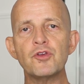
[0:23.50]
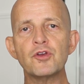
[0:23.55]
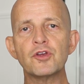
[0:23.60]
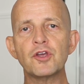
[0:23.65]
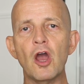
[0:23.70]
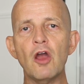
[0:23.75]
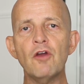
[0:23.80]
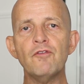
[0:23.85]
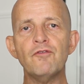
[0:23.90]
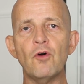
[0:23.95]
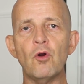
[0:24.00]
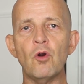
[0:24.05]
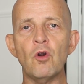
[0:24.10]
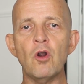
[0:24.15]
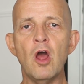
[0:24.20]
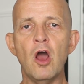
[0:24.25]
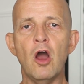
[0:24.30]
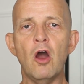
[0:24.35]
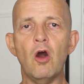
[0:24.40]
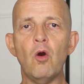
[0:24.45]
you go
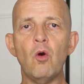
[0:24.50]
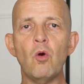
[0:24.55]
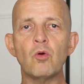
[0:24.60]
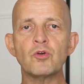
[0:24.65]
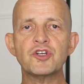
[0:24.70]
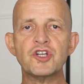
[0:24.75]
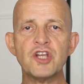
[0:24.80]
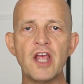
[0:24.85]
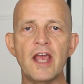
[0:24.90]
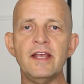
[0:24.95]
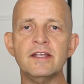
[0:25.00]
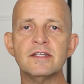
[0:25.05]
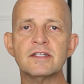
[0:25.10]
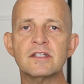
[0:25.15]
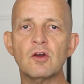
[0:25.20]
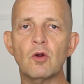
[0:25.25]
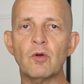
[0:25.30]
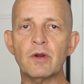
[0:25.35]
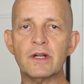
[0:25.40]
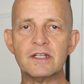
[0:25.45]
for or
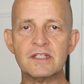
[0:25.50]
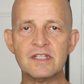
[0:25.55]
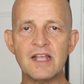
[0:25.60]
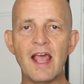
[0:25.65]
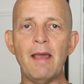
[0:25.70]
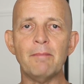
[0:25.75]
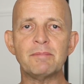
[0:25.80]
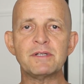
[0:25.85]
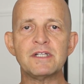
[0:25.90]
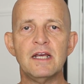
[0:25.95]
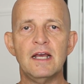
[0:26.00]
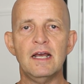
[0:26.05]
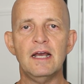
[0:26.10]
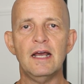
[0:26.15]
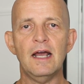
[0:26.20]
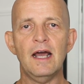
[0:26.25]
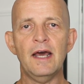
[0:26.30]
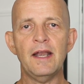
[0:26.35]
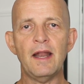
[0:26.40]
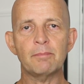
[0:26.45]
chase or accept
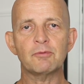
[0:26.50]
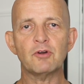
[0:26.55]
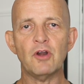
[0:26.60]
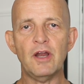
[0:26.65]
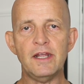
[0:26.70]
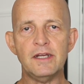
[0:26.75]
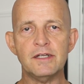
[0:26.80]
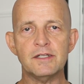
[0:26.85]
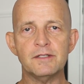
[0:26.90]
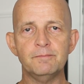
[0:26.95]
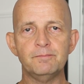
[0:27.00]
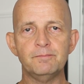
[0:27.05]
an upgrade.